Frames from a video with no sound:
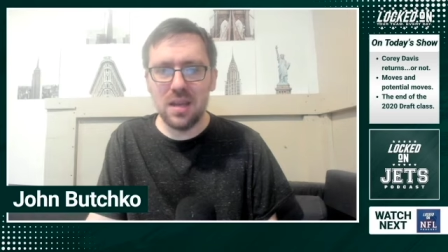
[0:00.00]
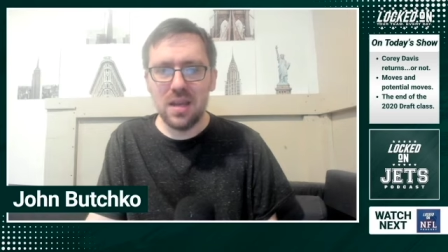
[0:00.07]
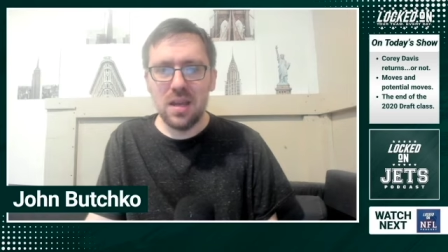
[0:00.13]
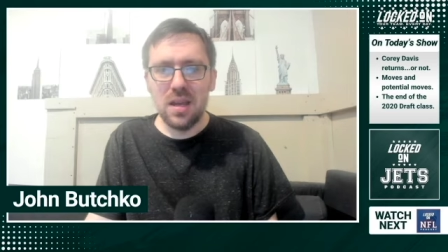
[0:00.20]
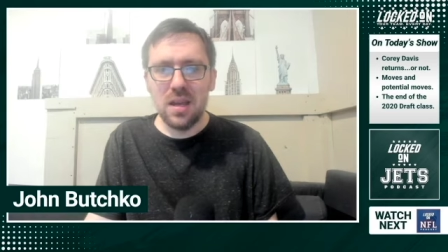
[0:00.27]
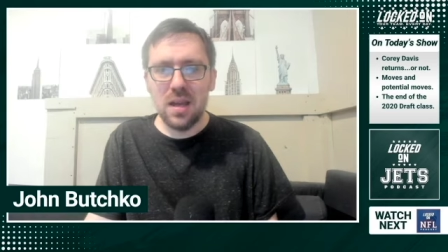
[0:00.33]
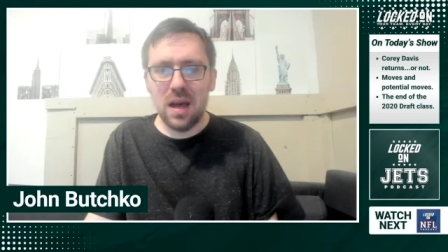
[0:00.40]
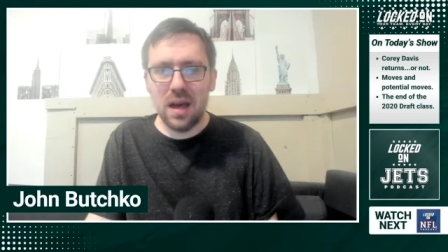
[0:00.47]

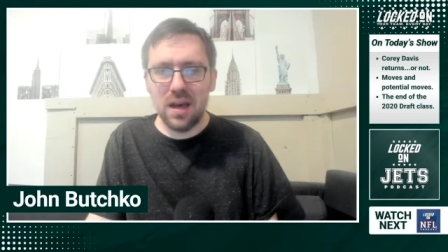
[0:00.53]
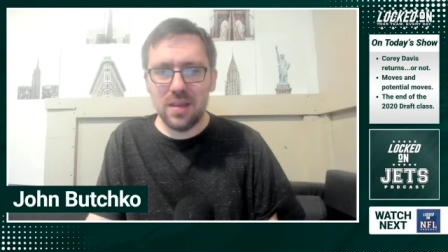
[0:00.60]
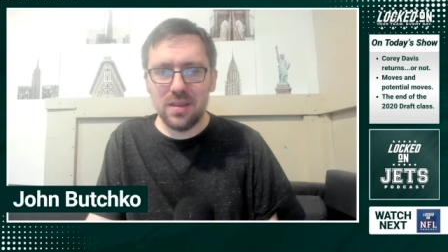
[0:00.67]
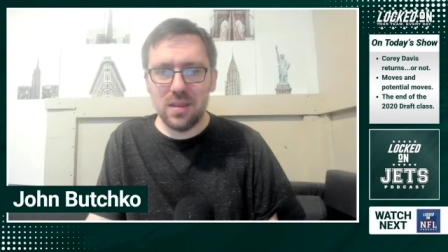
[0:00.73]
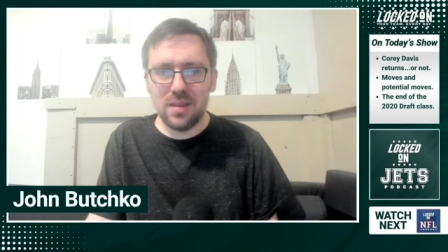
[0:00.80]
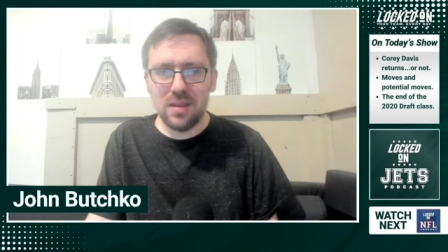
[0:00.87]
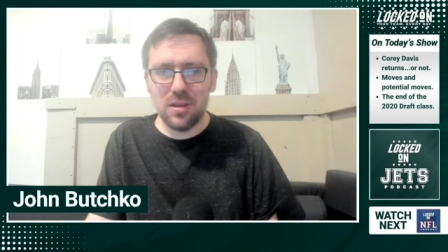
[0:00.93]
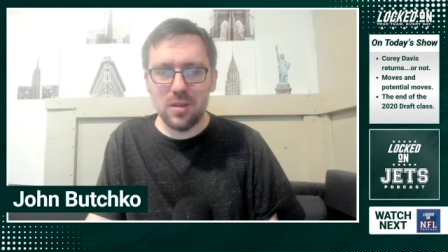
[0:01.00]
Uh, the
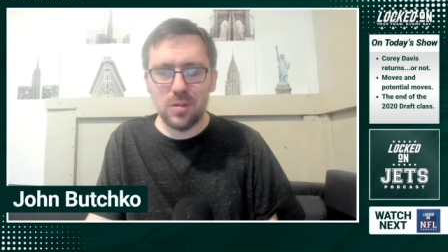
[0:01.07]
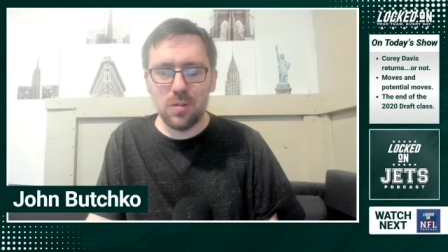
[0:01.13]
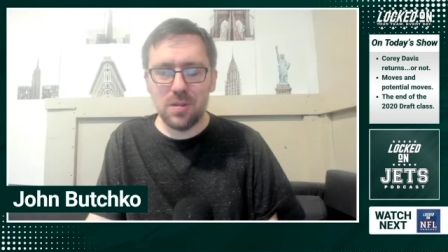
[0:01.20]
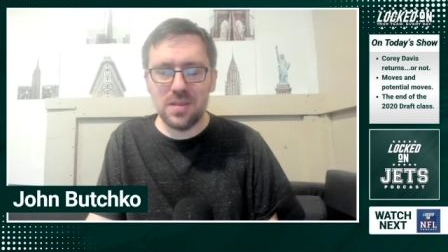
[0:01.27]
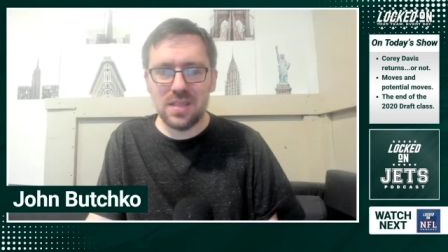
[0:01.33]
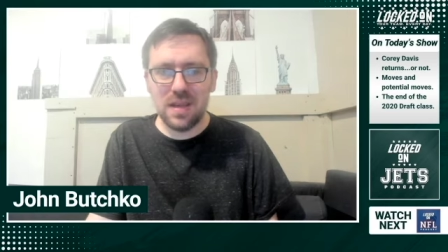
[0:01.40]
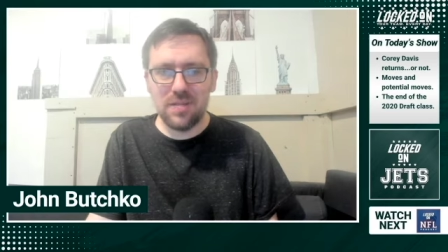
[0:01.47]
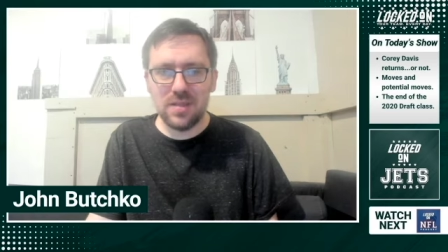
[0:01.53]
deal is worth
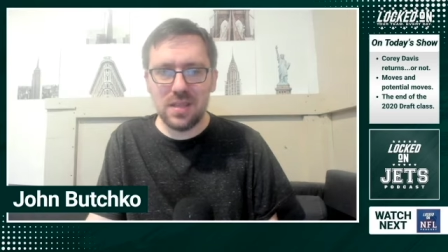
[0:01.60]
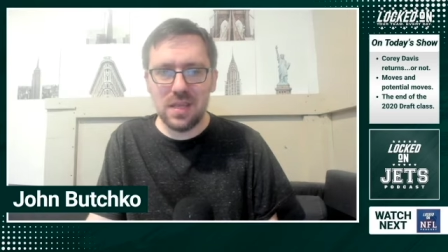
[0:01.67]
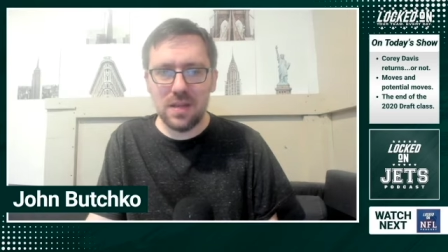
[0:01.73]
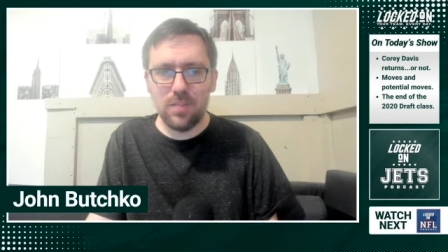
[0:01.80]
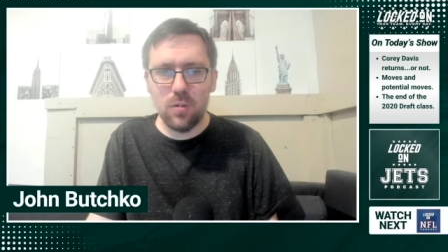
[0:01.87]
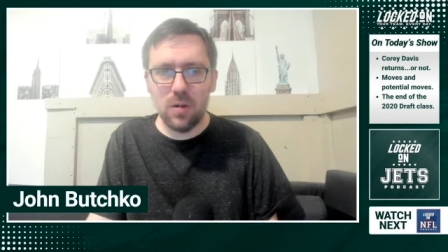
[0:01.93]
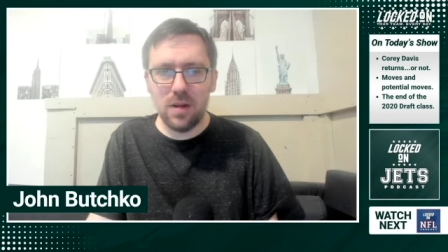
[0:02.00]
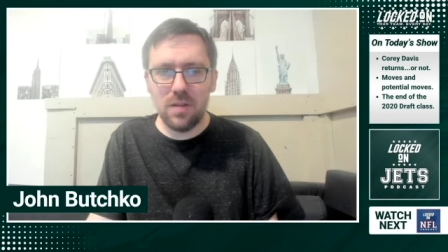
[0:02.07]
17
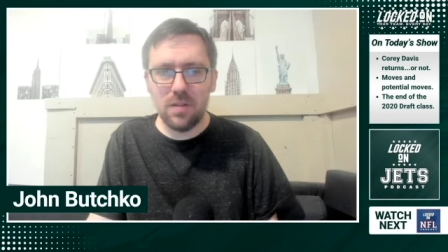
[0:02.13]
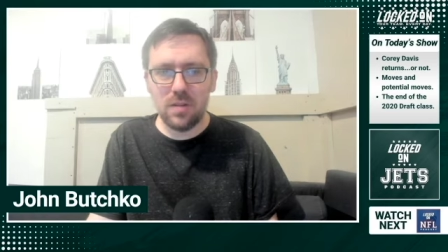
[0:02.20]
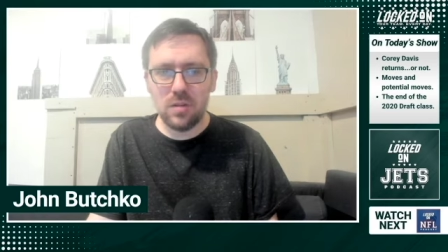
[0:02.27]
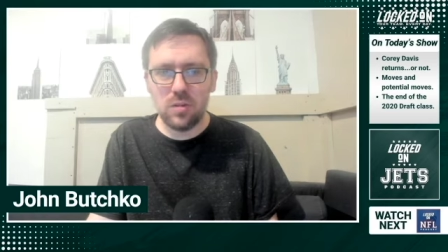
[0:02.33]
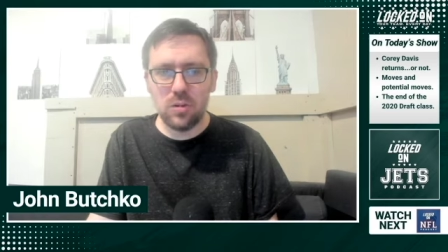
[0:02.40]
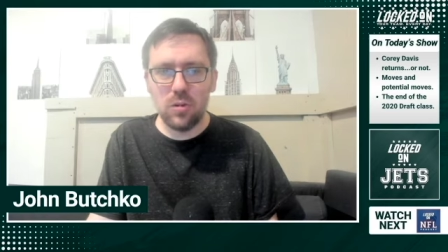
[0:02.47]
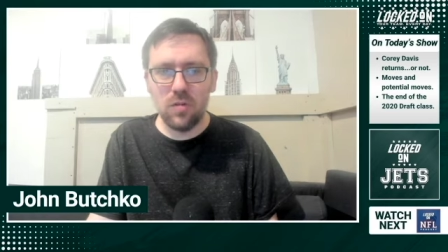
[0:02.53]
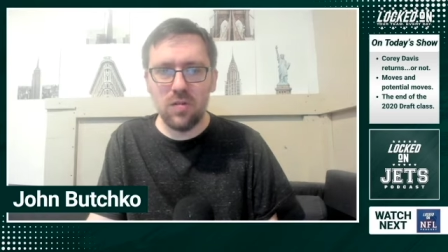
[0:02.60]

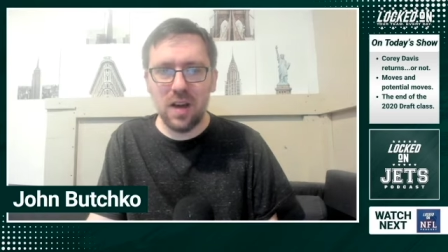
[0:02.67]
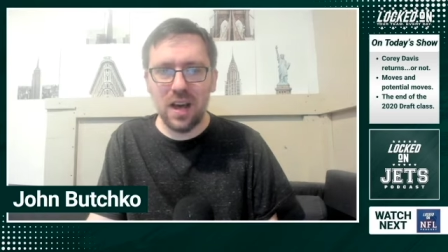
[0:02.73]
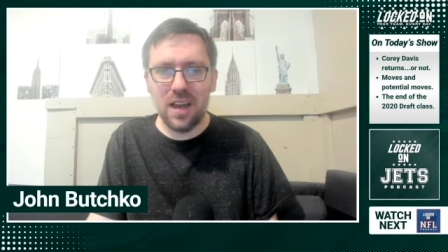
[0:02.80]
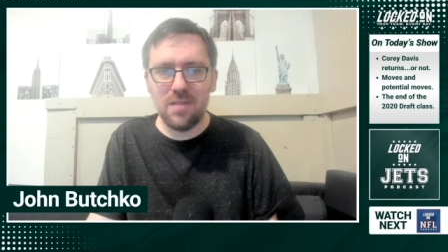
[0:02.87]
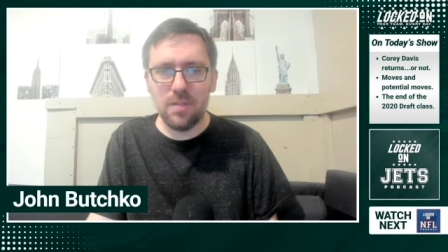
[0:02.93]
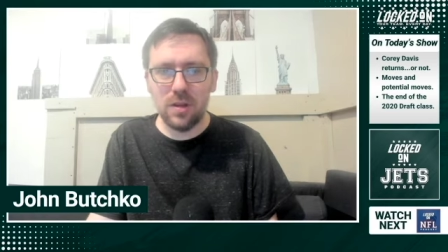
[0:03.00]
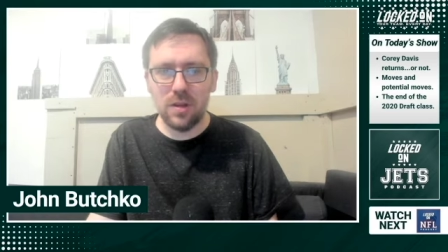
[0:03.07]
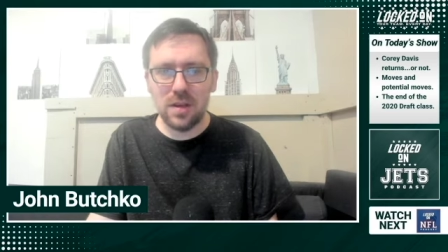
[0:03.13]
five
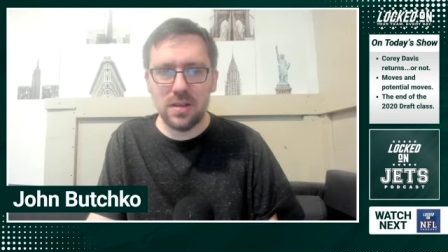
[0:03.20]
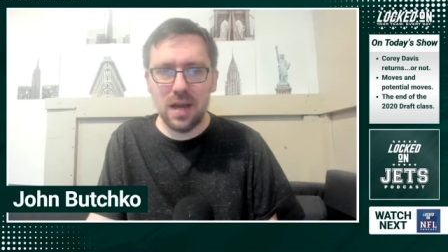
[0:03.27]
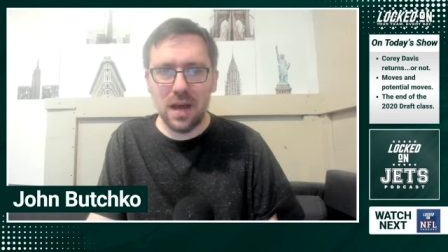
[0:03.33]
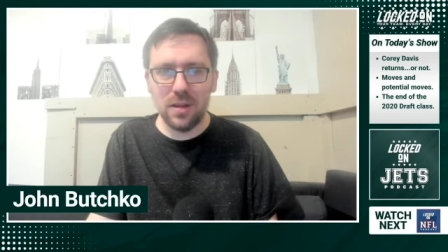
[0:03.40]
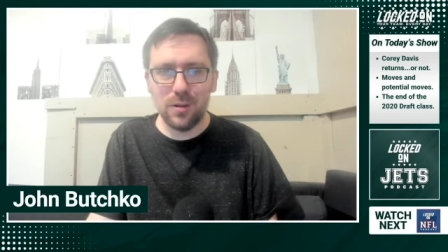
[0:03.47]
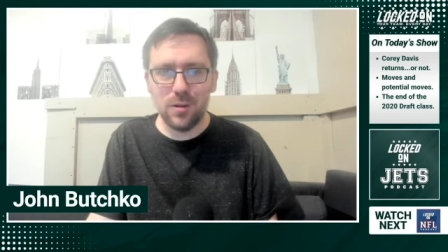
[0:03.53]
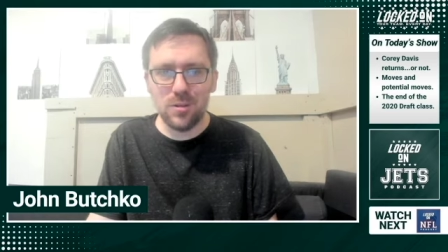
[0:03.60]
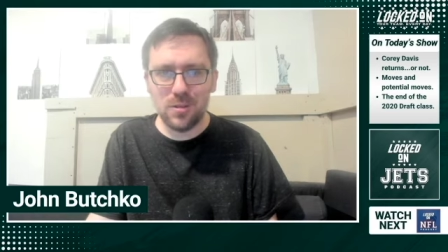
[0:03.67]
million
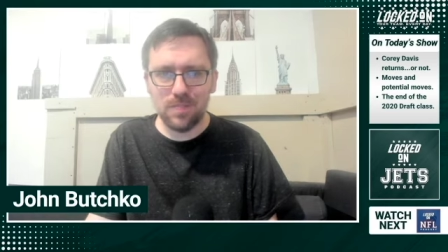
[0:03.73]
million.